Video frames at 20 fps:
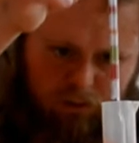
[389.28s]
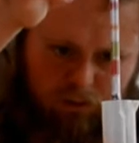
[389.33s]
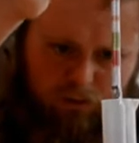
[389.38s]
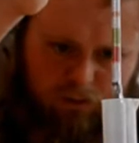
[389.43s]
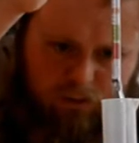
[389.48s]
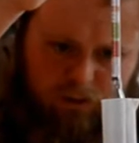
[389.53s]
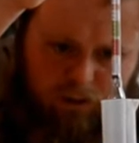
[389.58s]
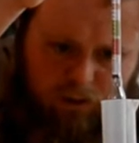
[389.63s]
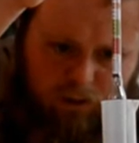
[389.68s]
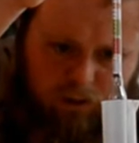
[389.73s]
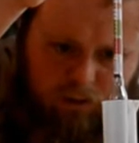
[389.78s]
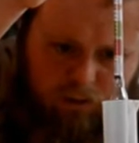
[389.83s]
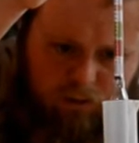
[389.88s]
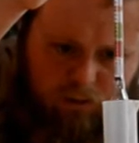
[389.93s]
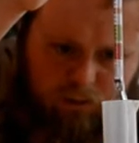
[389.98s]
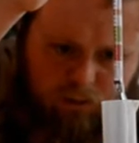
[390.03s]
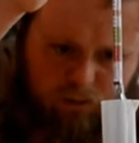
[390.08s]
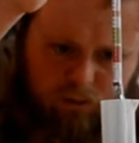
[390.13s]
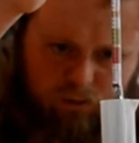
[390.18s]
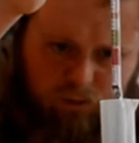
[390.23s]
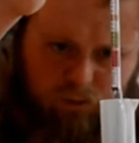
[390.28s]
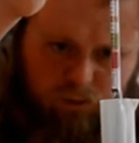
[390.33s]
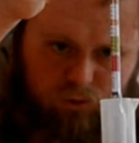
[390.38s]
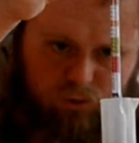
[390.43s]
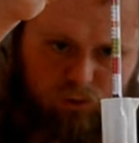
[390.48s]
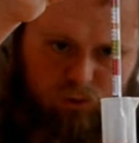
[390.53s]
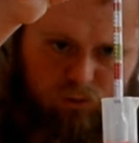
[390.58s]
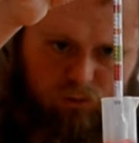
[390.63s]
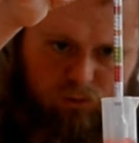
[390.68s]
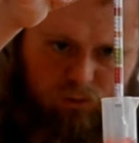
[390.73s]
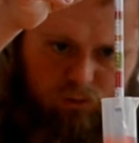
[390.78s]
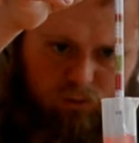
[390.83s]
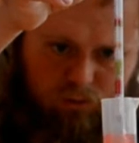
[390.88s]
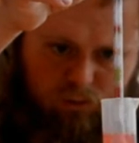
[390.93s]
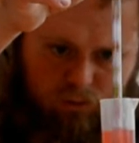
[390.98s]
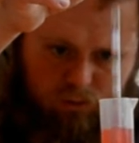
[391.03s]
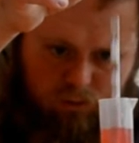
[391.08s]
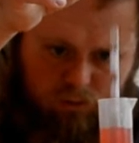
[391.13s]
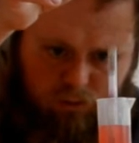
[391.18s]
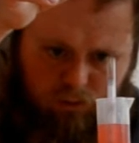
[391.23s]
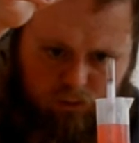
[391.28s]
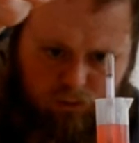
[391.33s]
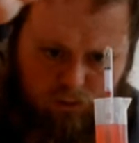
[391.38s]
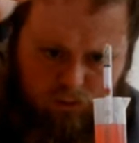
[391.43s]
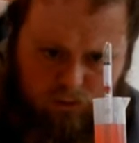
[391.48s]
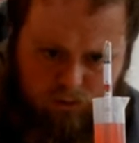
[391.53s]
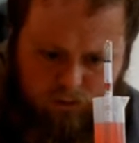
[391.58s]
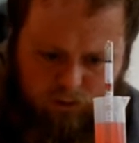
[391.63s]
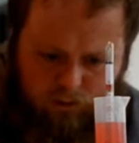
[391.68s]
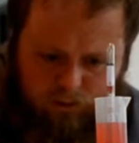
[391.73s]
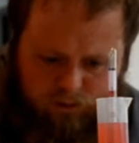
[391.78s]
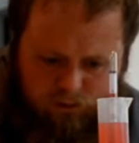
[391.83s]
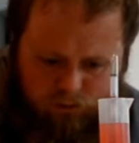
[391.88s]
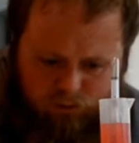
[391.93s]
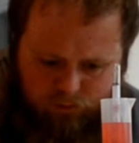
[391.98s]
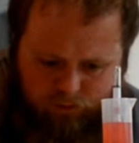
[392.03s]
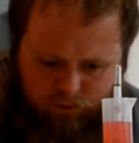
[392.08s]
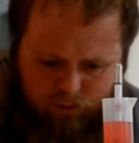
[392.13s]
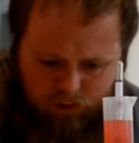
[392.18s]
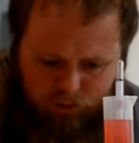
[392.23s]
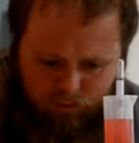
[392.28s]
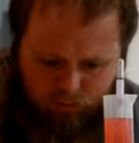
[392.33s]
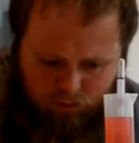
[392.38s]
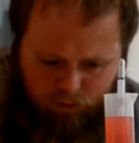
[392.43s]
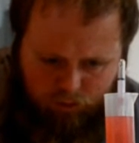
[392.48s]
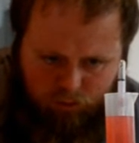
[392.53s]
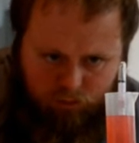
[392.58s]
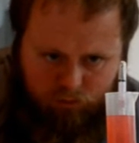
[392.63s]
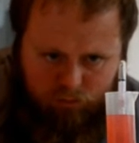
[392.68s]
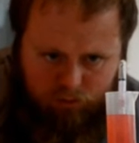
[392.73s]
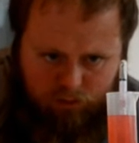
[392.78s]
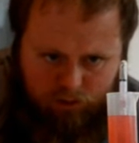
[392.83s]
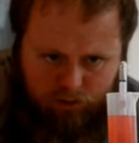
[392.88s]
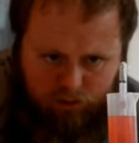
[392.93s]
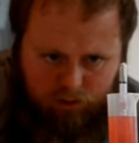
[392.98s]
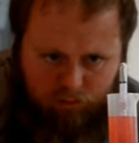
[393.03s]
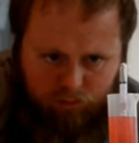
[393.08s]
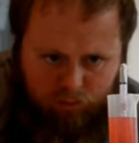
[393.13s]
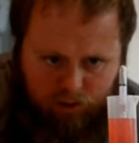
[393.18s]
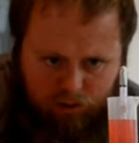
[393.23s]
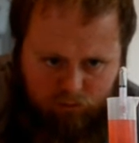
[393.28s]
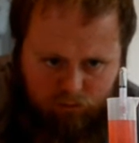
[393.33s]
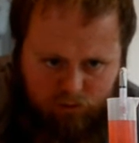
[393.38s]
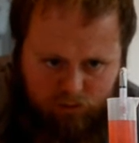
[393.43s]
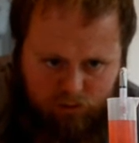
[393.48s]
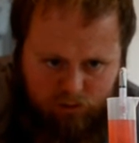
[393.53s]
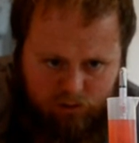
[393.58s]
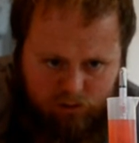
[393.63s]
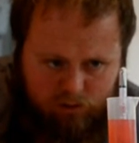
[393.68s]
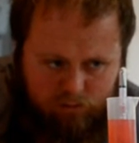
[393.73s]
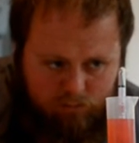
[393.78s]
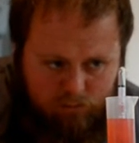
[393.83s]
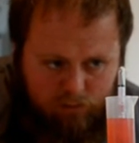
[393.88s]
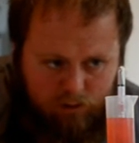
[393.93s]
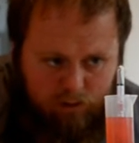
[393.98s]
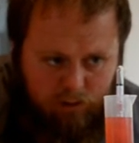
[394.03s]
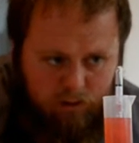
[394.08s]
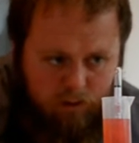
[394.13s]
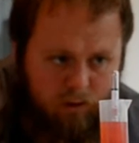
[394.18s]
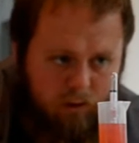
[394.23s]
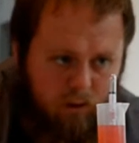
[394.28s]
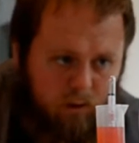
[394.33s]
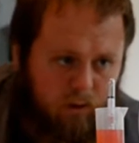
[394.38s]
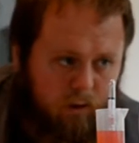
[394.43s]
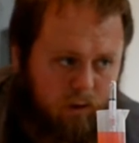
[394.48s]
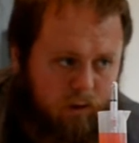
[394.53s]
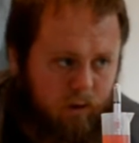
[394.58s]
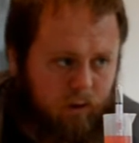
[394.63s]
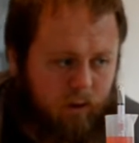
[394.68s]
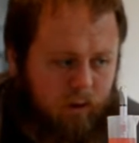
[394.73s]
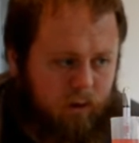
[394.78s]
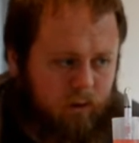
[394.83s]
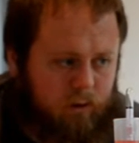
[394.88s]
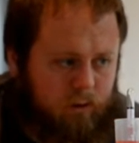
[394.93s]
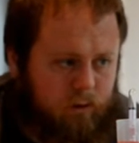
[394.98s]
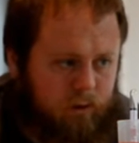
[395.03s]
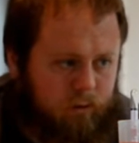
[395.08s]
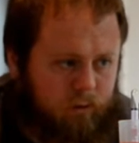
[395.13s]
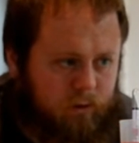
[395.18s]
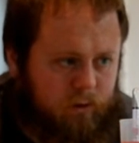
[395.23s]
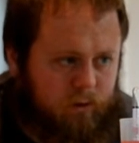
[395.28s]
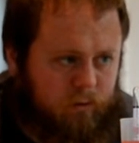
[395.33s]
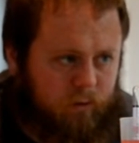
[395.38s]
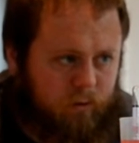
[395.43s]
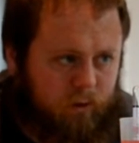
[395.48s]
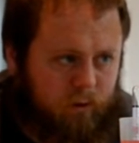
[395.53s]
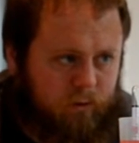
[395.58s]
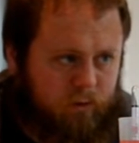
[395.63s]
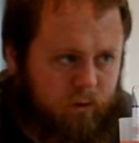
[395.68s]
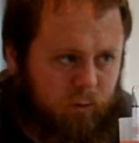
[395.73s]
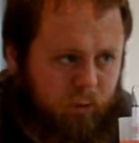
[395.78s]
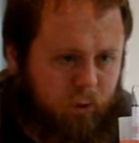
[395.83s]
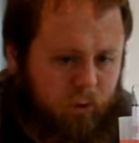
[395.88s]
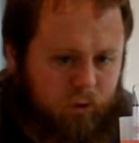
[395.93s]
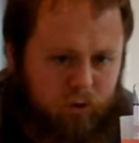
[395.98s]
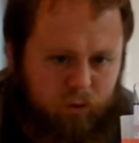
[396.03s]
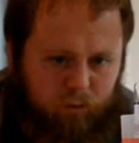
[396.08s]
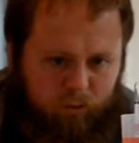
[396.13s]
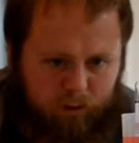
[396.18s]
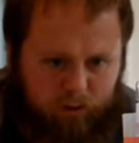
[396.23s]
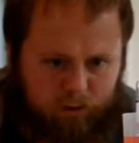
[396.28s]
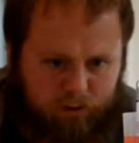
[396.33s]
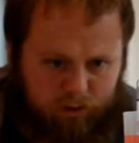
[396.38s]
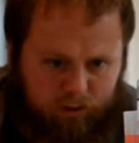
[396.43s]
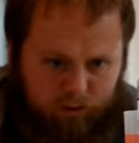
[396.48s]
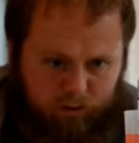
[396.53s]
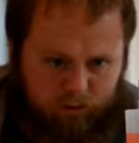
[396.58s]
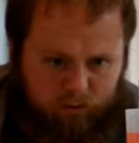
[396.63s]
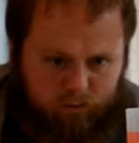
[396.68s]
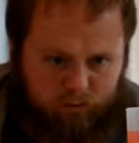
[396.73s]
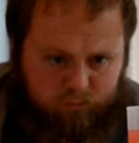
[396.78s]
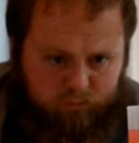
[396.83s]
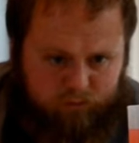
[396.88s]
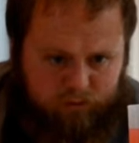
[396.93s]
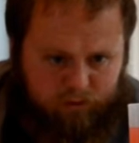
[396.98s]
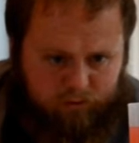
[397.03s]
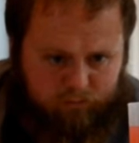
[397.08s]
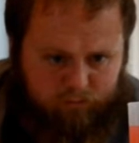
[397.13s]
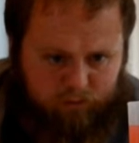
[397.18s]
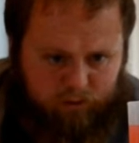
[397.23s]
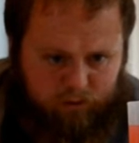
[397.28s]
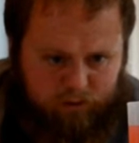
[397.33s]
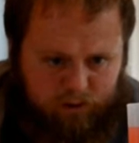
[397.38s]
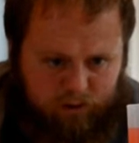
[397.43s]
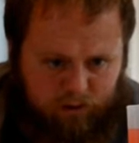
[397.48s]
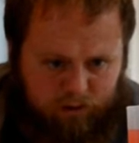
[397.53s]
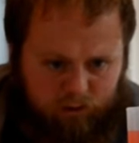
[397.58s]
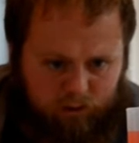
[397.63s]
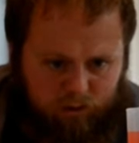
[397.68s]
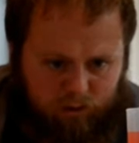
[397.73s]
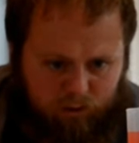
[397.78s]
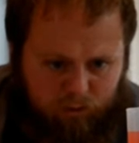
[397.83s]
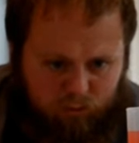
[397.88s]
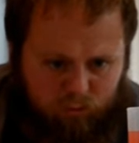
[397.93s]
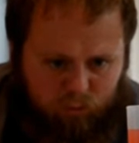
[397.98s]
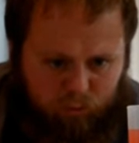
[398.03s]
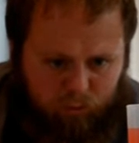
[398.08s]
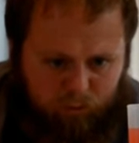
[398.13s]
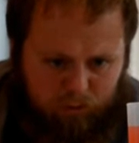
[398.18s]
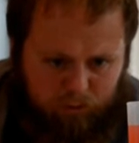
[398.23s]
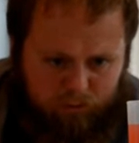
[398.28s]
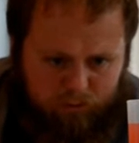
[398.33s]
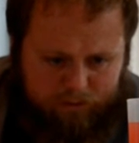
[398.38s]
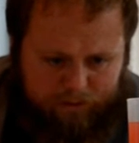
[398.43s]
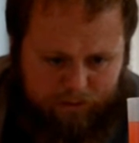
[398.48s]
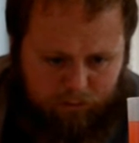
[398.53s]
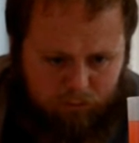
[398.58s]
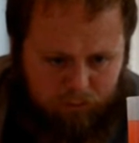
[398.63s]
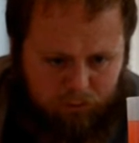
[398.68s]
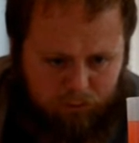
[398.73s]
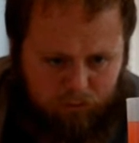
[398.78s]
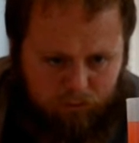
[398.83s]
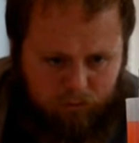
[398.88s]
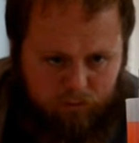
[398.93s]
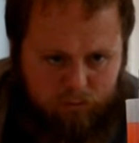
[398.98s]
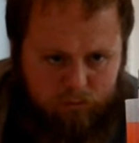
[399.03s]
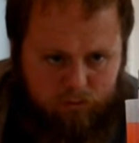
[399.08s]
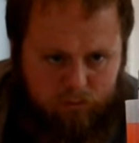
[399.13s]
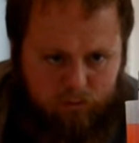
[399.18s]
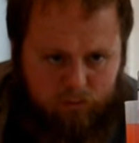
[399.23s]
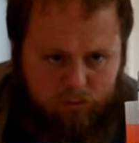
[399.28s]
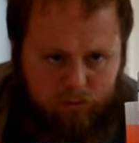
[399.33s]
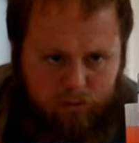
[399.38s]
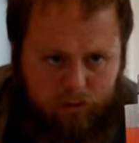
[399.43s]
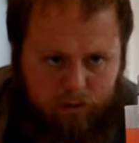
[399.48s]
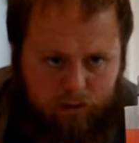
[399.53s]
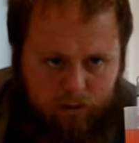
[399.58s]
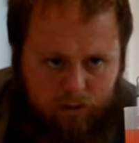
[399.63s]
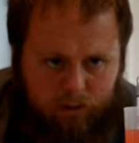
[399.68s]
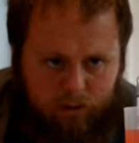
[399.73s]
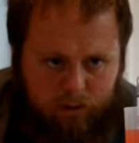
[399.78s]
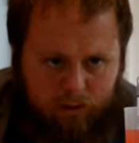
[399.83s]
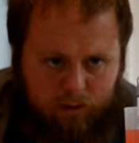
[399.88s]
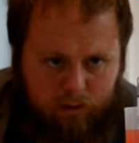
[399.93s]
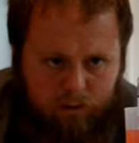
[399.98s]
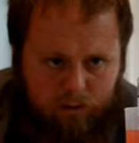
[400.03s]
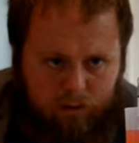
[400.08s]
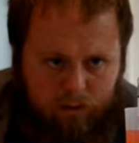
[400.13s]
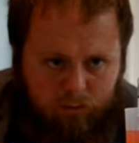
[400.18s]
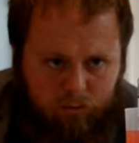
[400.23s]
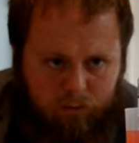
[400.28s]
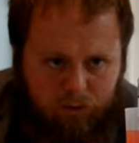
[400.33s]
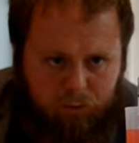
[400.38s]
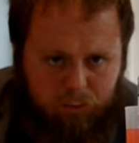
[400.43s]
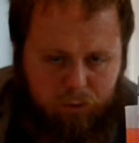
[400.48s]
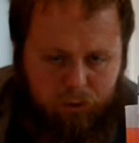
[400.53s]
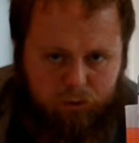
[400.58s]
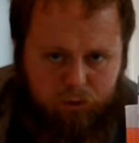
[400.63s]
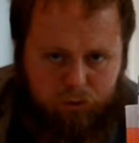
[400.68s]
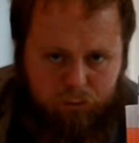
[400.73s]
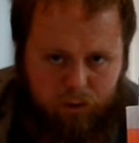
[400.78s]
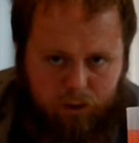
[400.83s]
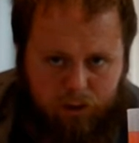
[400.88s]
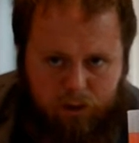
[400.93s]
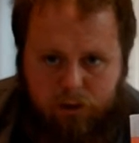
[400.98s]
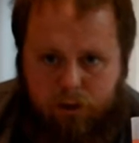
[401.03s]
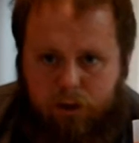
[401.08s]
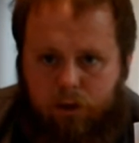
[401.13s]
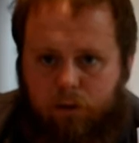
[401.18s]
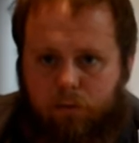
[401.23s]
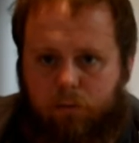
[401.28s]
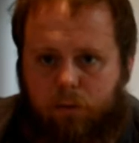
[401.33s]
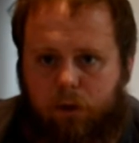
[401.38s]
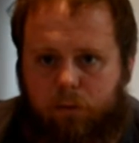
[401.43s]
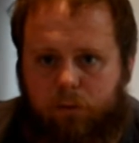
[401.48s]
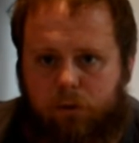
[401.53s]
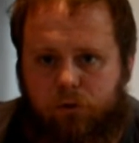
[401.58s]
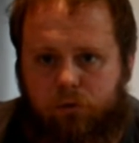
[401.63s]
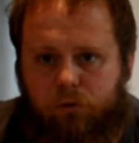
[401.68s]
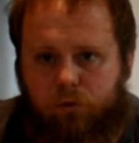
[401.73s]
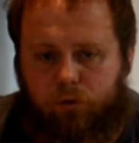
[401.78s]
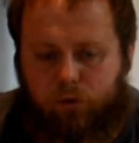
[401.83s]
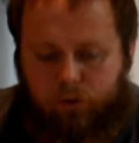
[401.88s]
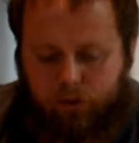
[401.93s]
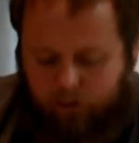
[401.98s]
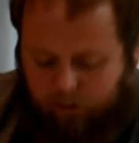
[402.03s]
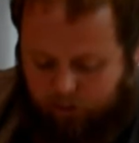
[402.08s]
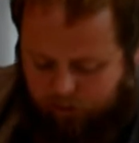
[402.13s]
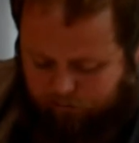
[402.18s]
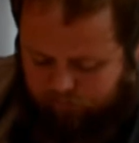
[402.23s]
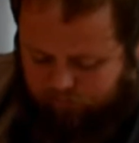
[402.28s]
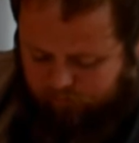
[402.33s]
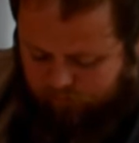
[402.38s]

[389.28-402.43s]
see, it sinks straight to the bottom and then bounces. So there is a possibility, because obviously I've only taken a 100 ml sample, there is a possibility that it might be stronger than that.